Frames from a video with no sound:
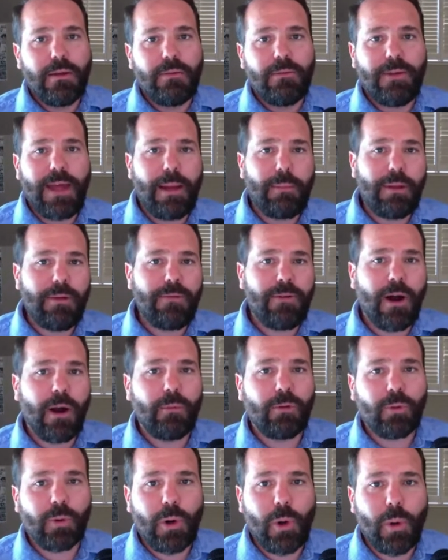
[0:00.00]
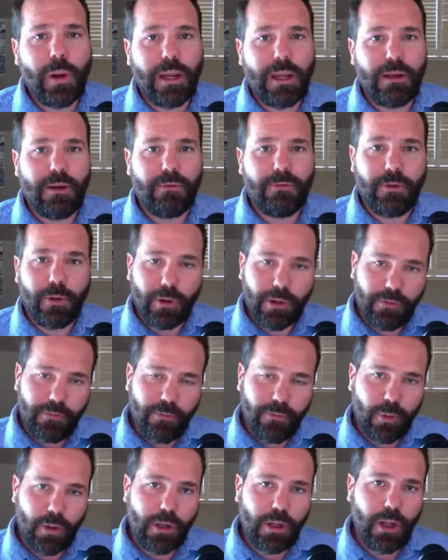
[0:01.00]
Family farms were going into
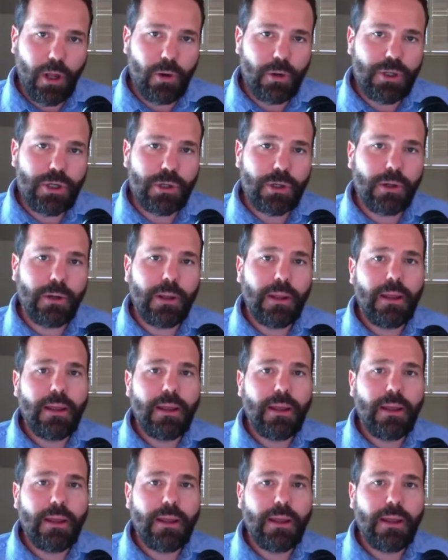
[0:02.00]
foreclosure.